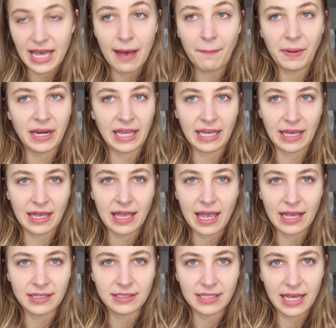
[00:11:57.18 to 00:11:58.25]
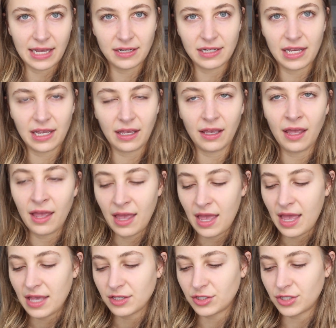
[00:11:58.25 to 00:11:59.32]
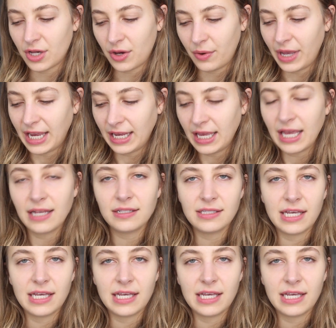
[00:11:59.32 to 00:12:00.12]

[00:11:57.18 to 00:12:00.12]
happening in King's Landing? So in King's